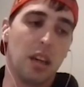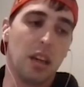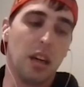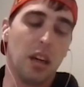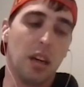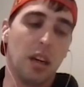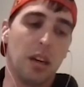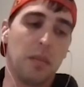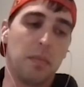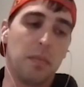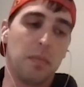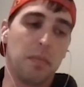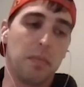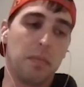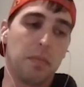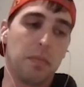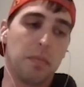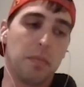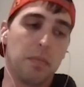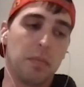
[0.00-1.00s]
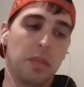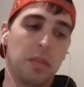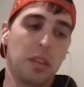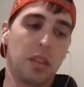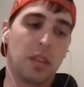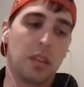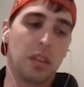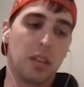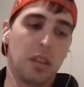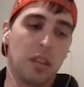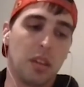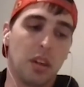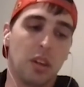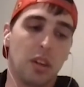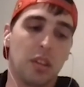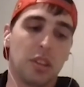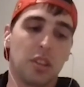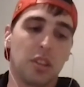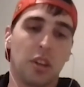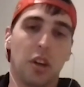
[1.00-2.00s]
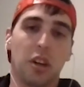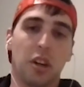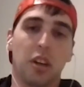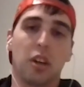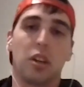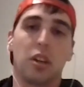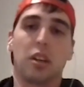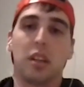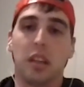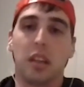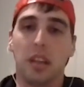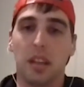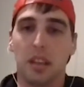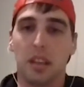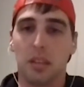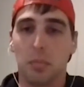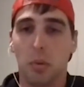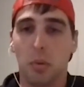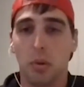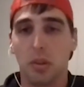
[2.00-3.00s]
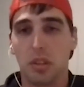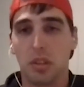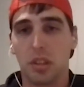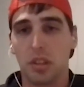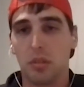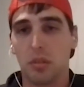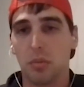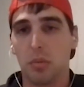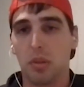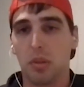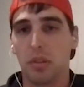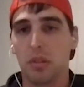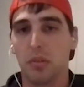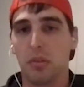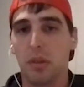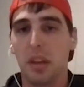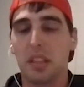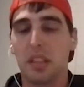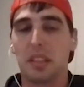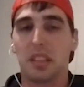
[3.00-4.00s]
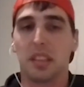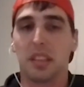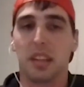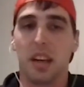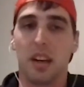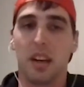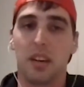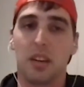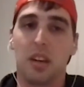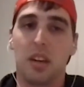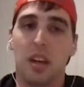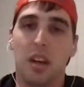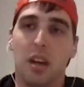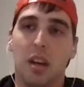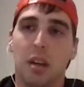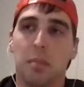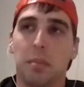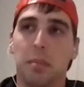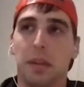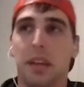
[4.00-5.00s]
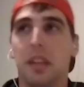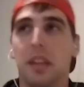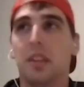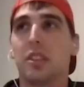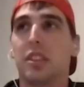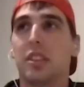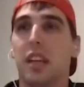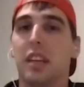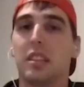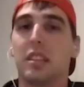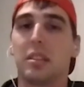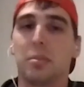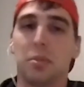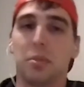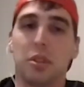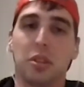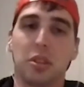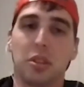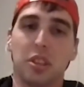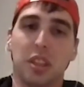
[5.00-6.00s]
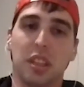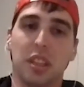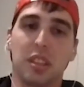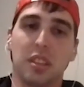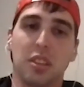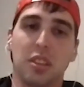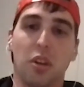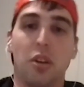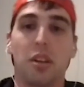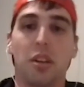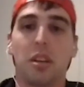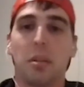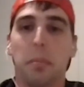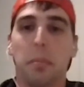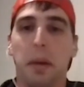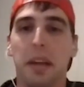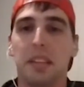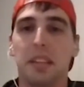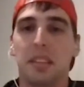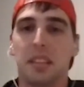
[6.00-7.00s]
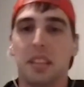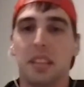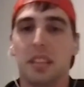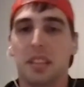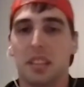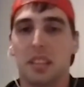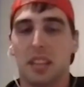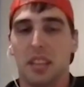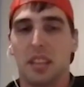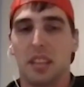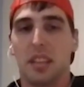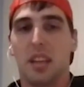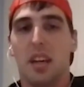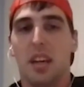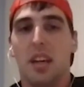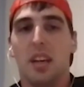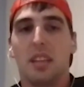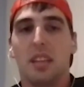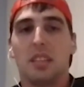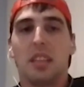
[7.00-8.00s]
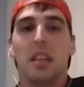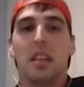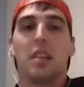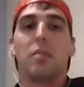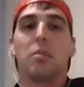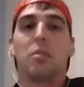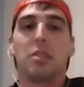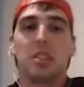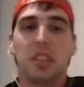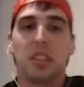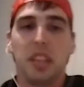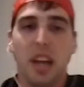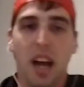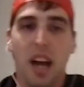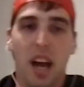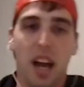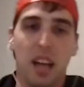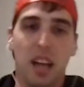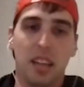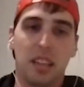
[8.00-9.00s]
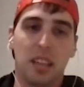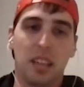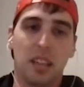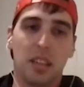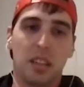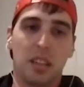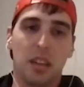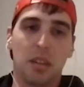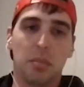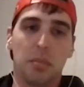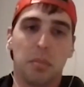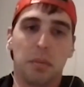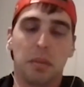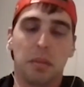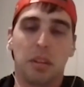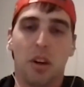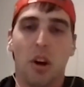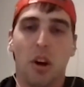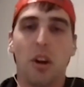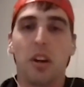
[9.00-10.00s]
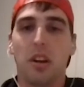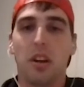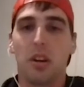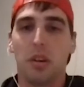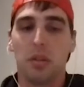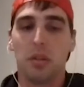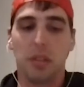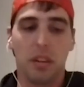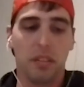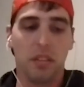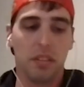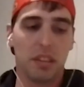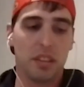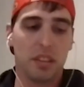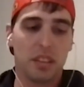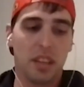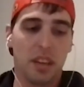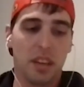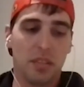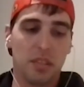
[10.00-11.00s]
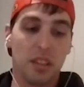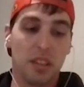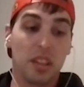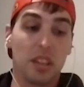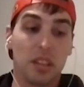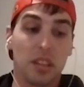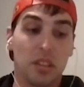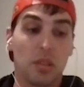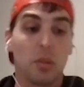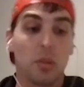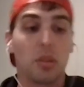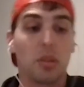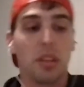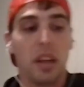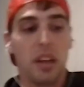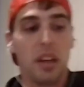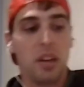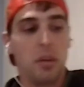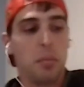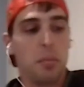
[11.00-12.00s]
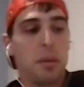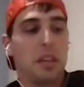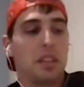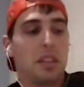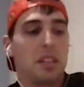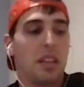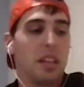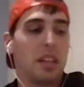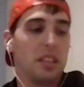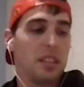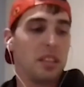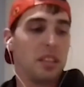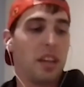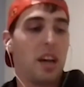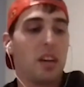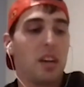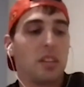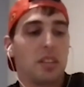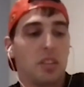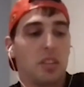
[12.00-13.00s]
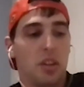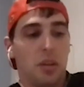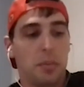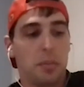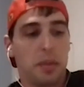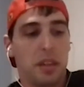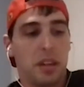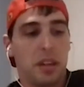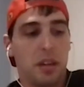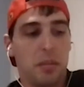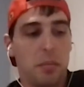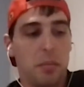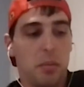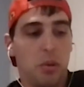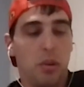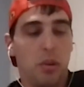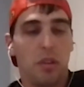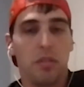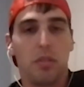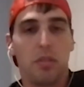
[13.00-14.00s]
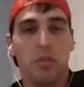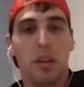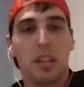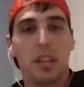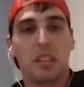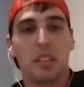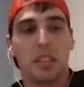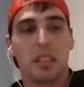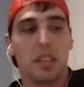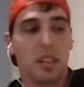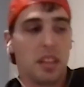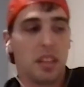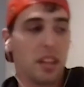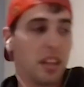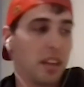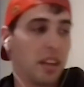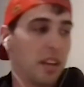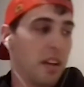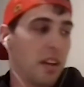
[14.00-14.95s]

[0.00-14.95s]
they're starting to get more into the world of wrestling now. Beginner stage is more just learning the basics and seeing what you got, and cardio and different things like that. When you get towards that intermediate stage, it's starting to become more of a wrestling thing.